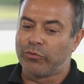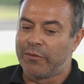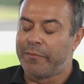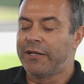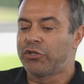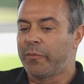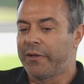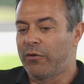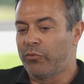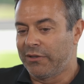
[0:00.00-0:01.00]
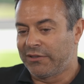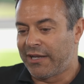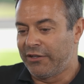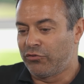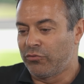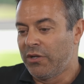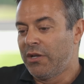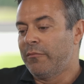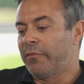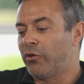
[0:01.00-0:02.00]
with the management and we decide to,
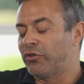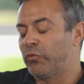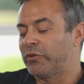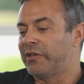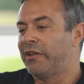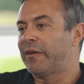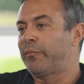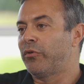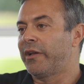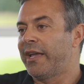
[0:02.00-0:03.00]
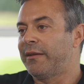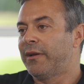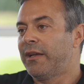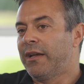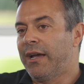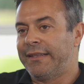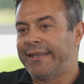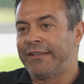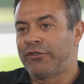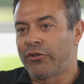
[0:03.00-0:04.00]
because it was Liverpool game and
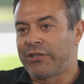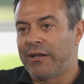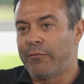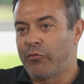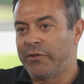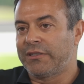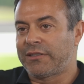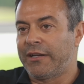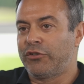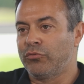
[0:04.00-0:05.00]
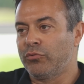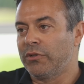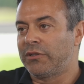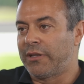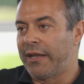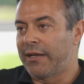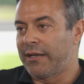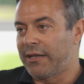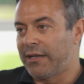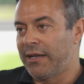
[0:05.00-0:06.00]
then Tottenham, we decide to take
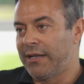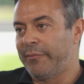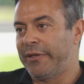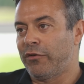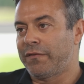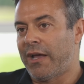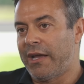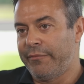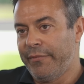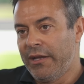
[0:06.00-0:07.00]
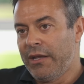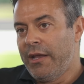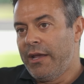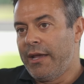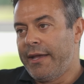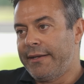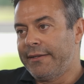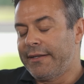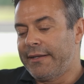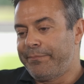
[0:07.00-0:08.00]
a bit of time.
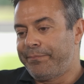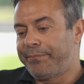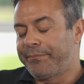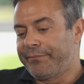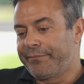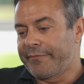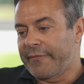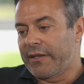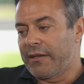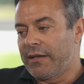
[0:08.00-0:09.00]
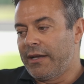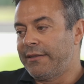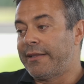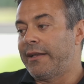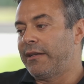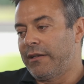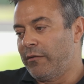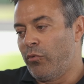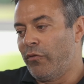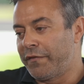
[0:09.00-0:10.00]
And then
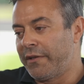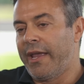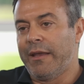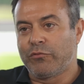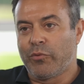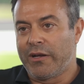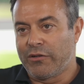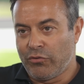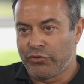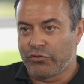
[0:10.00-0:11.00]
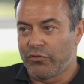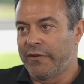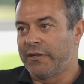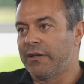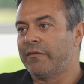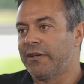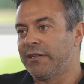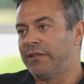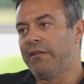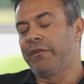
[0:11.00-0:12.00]
both games were also very,
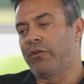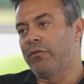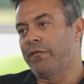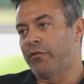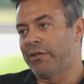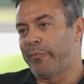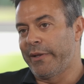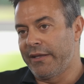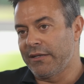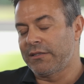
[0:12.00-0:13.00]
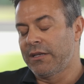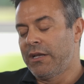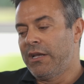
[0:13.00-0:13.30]
very difficult for the players.